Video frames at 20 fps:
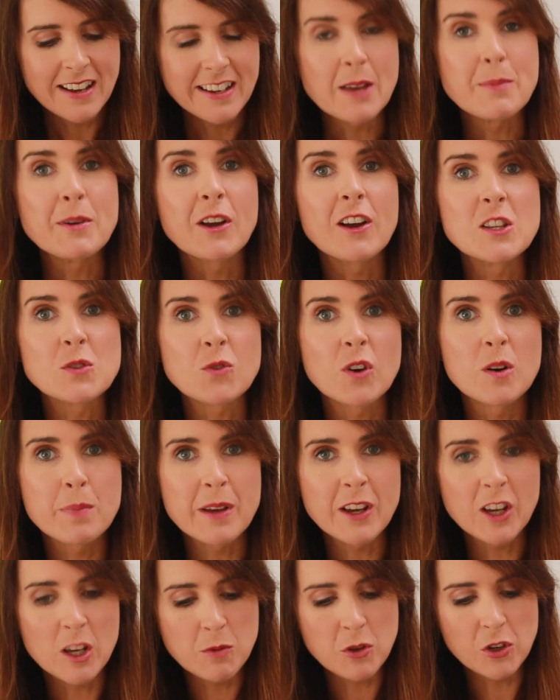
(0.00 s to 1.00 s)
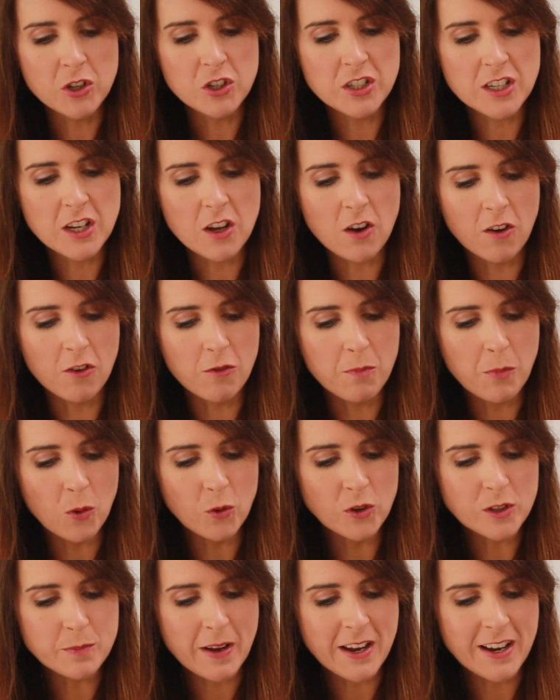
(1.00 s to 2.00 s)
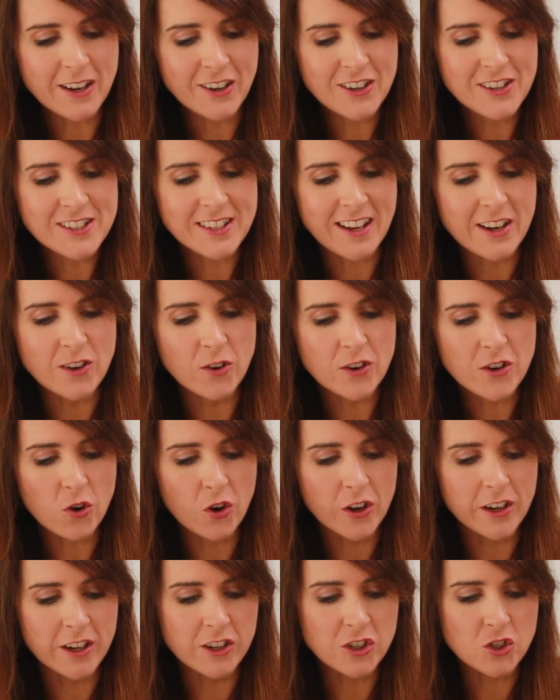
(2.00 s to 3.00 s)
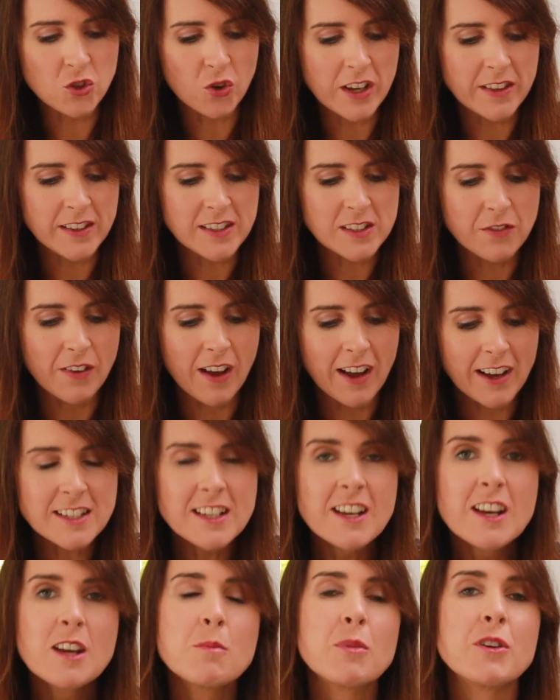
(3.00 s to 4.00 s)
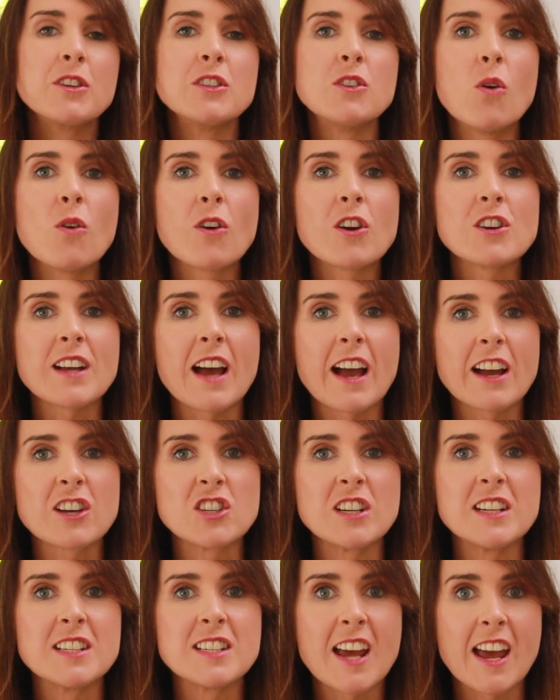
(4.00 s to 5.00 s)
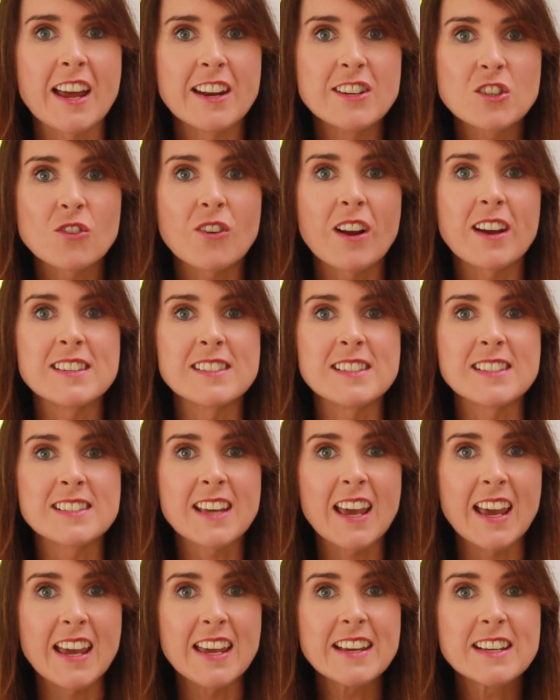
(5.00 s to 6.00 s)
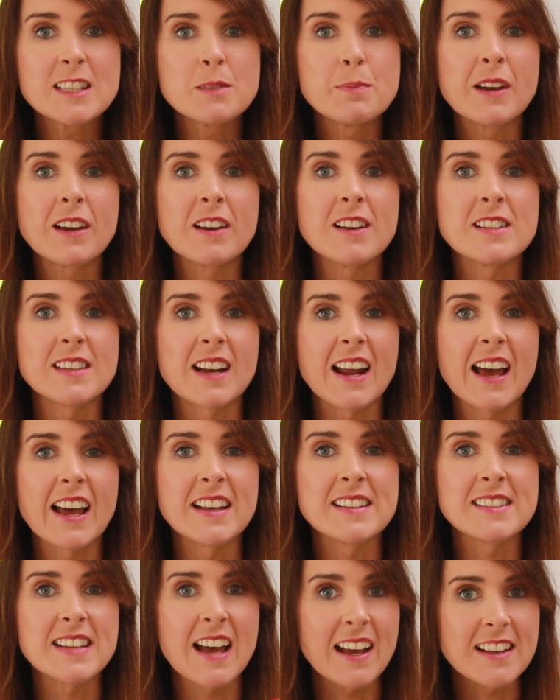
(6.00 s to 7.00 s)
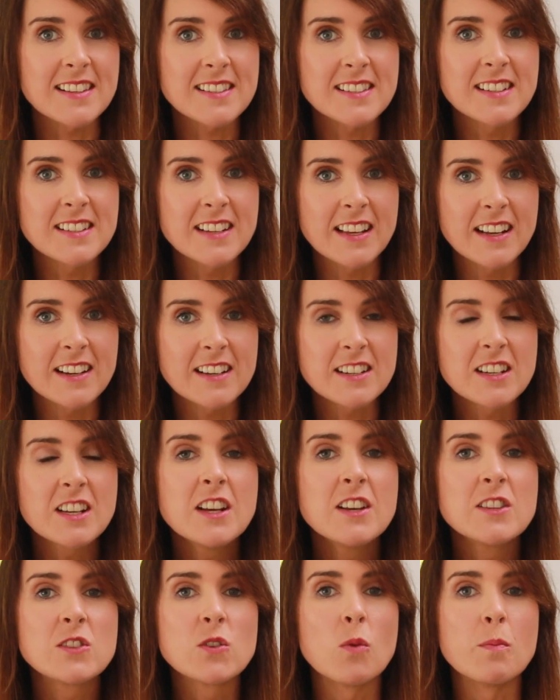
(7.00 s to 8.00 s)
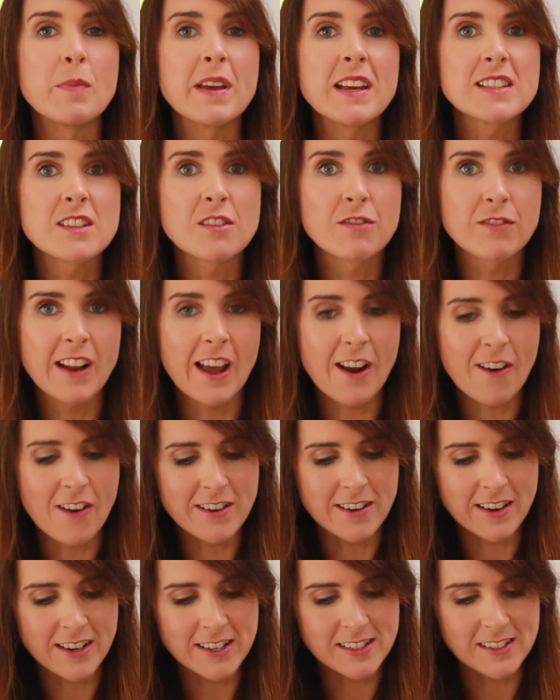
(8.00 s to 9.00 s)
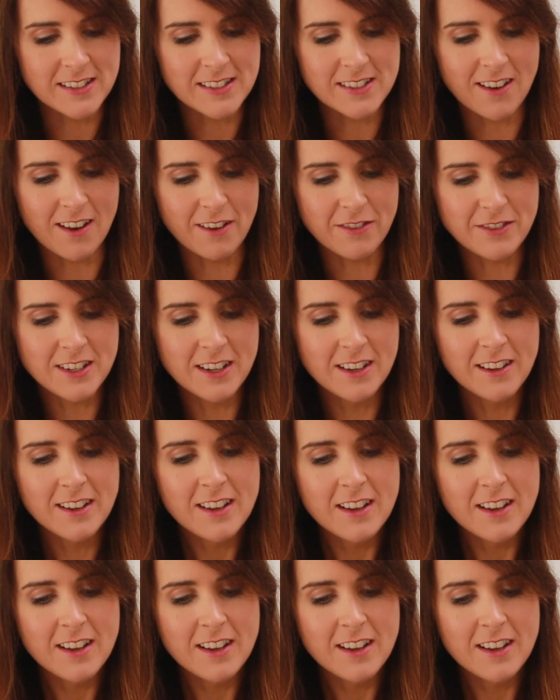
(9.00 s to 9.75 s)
Now, because we're a big community of bold bakers, I know you're going to enjoy this fact, but yogurt actually tenderizes cakes because it has acid in it, so it makes the flour nice and soft.